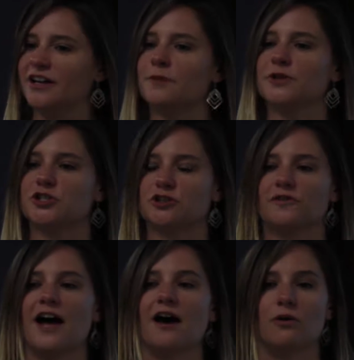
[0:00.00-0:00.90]
image
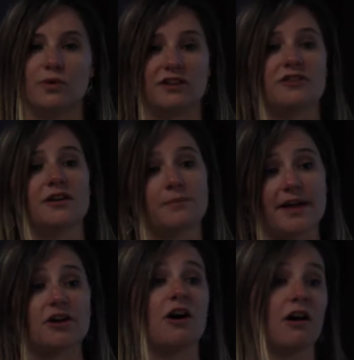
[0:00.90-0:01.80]
of how we think
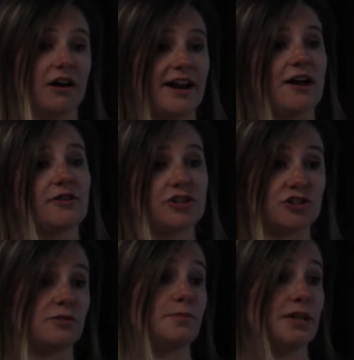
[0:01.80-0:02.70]
men are and how they
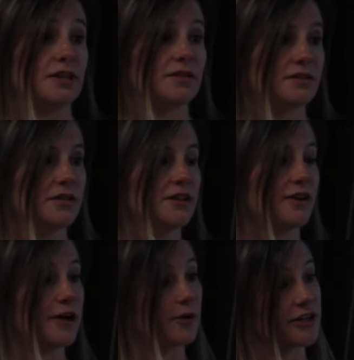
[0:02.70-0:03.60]
should be, right?